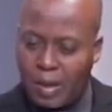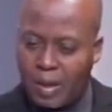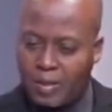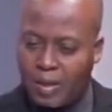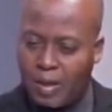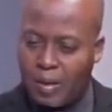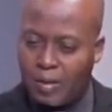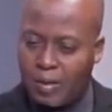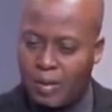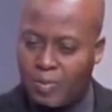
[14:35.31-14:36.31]

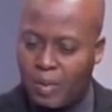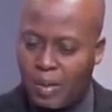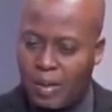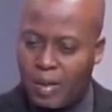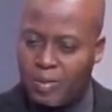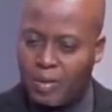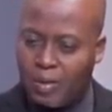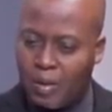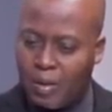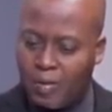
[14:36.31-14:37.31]
as well as
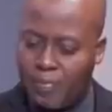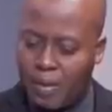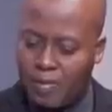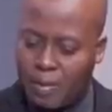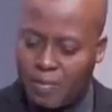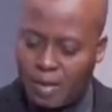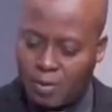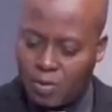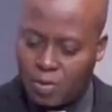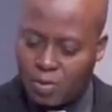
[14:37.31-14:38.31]
the
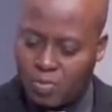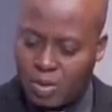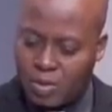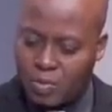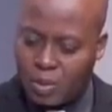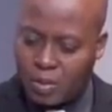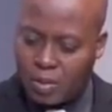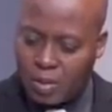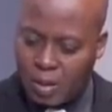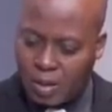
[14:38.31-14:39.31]
matter you just raised with
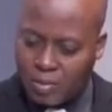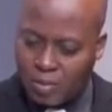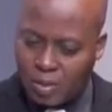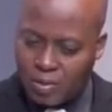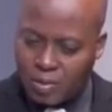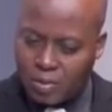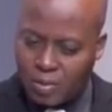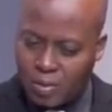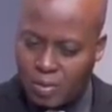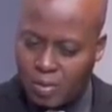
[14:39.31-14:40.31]
as it relates
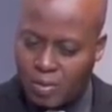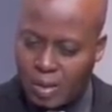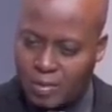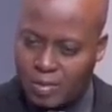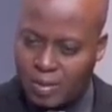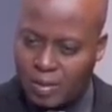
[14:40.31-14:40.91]
to debts.